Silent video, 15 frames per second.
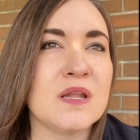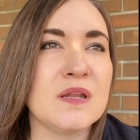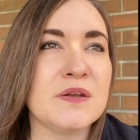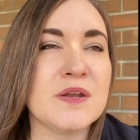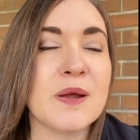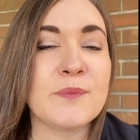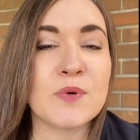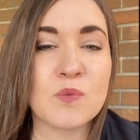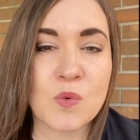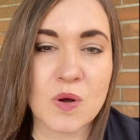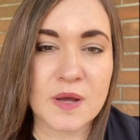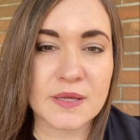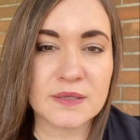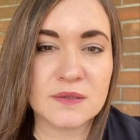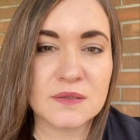Number
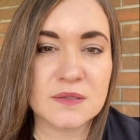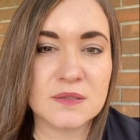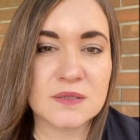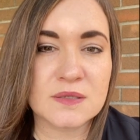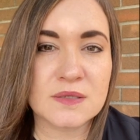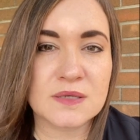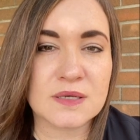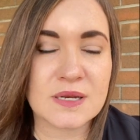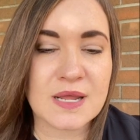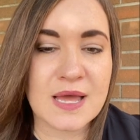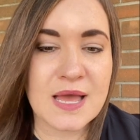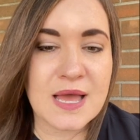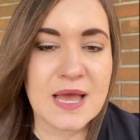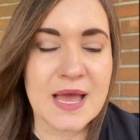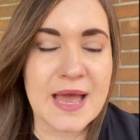one,
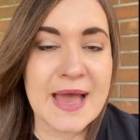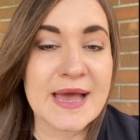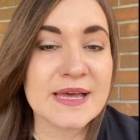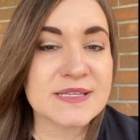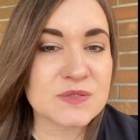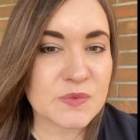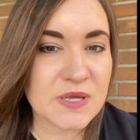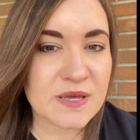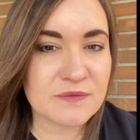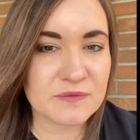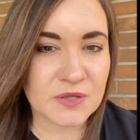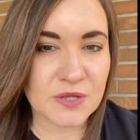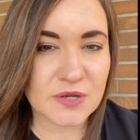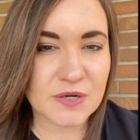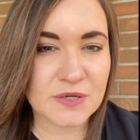as we have
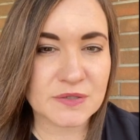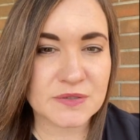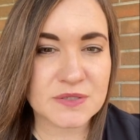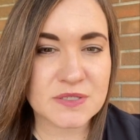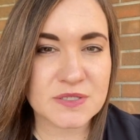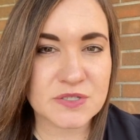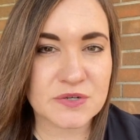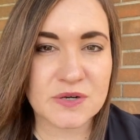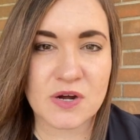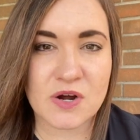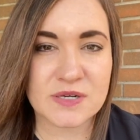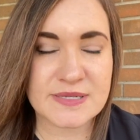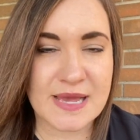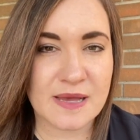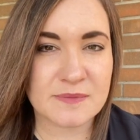learned during
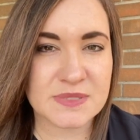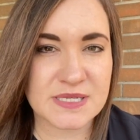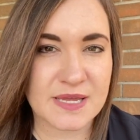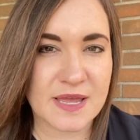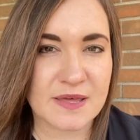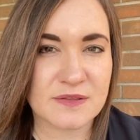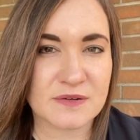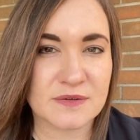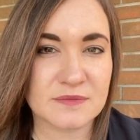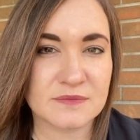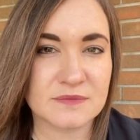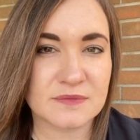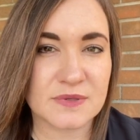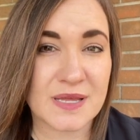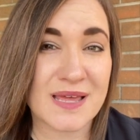our time together,
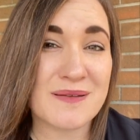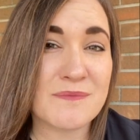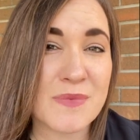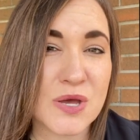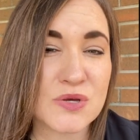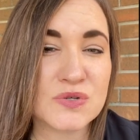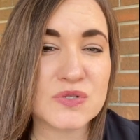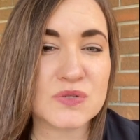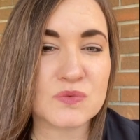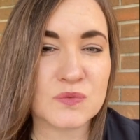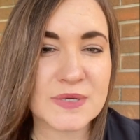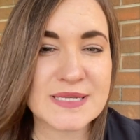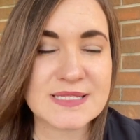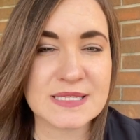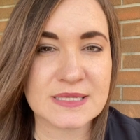and most
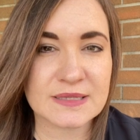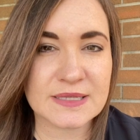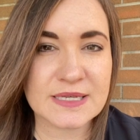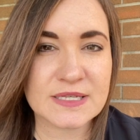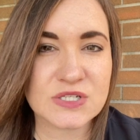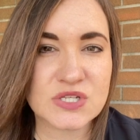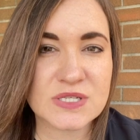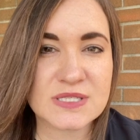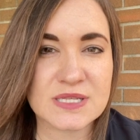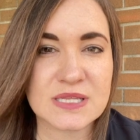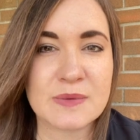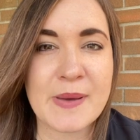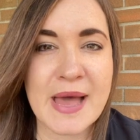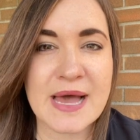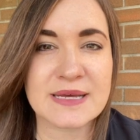recently just in
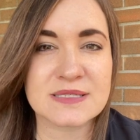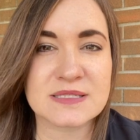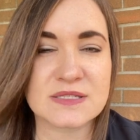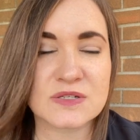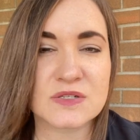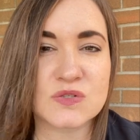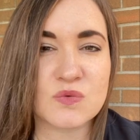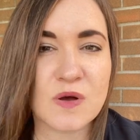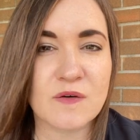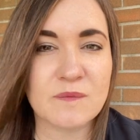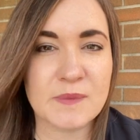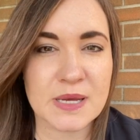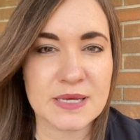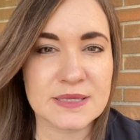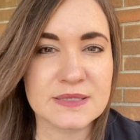the past 12
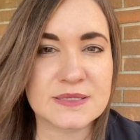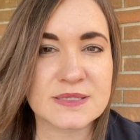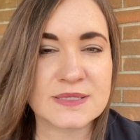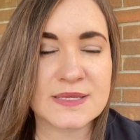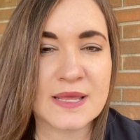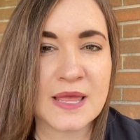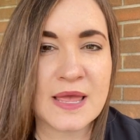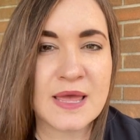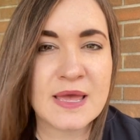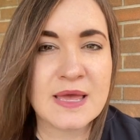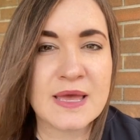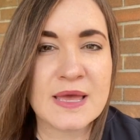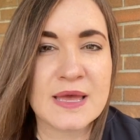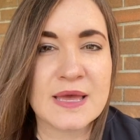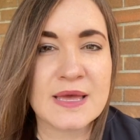months,
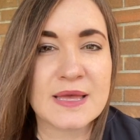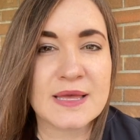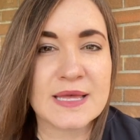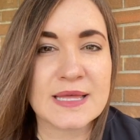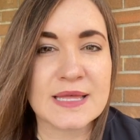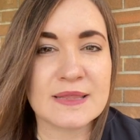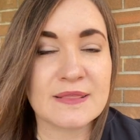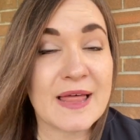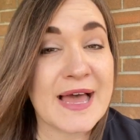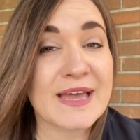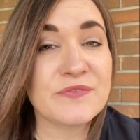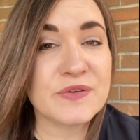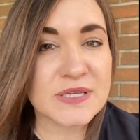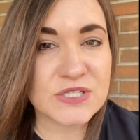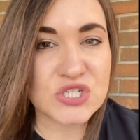
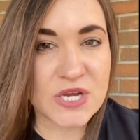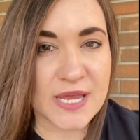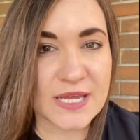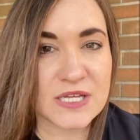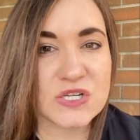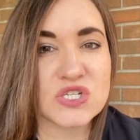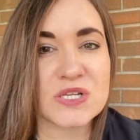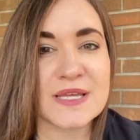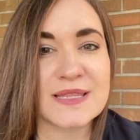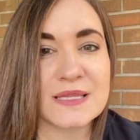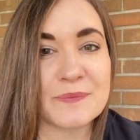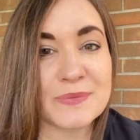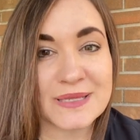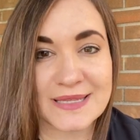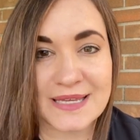life can change in
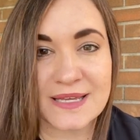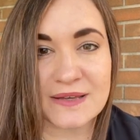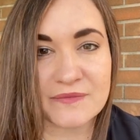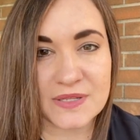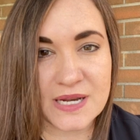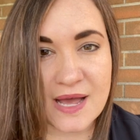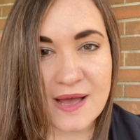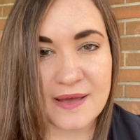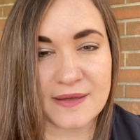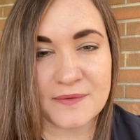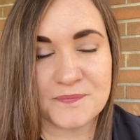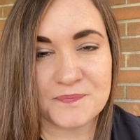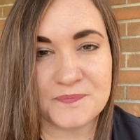the blink of an eye.